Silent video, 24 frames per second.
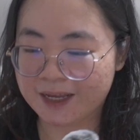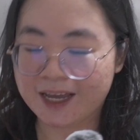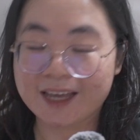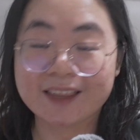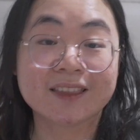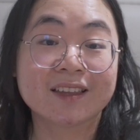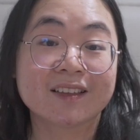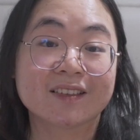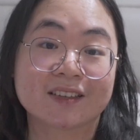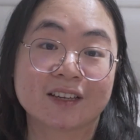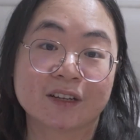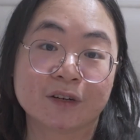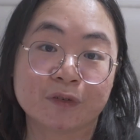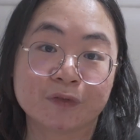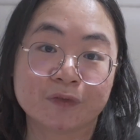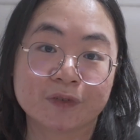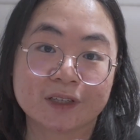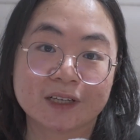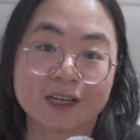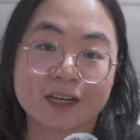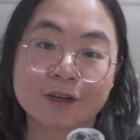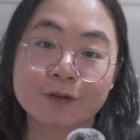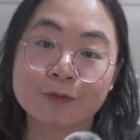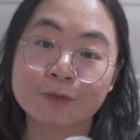And that's kind of it.
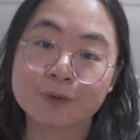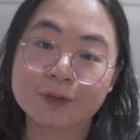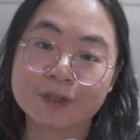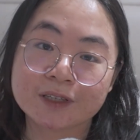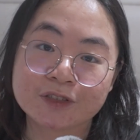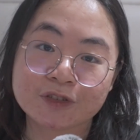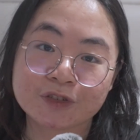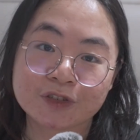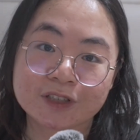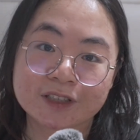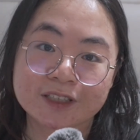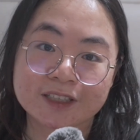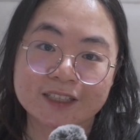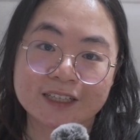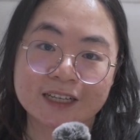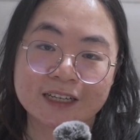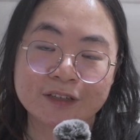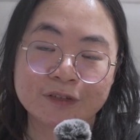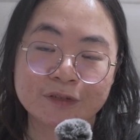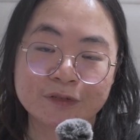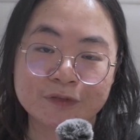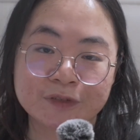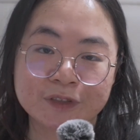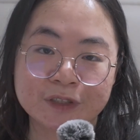I hope you enjoyed this
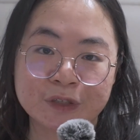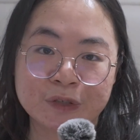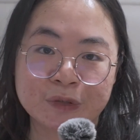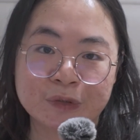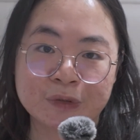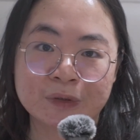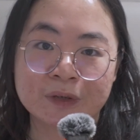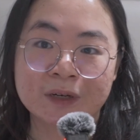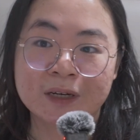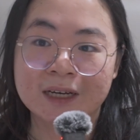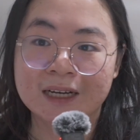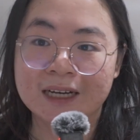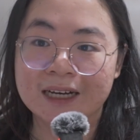kind of video.